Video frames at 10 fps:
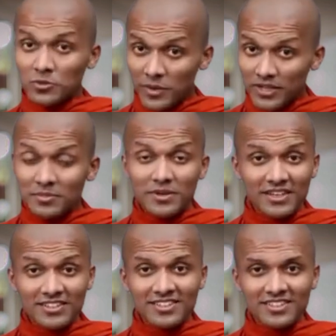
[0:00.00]
20
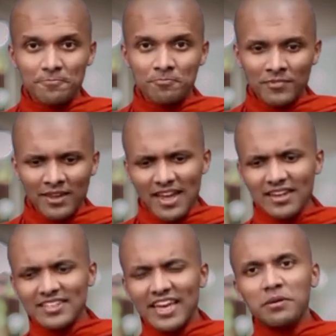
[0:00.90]
minutes
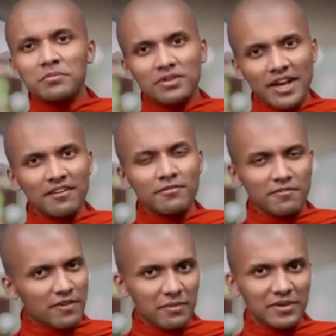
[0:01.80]
and take a break
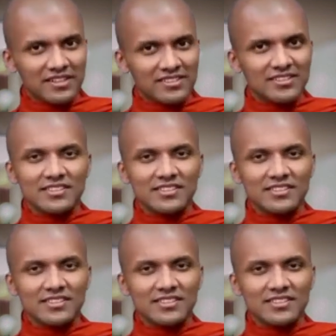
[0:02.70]
for 5 minutes.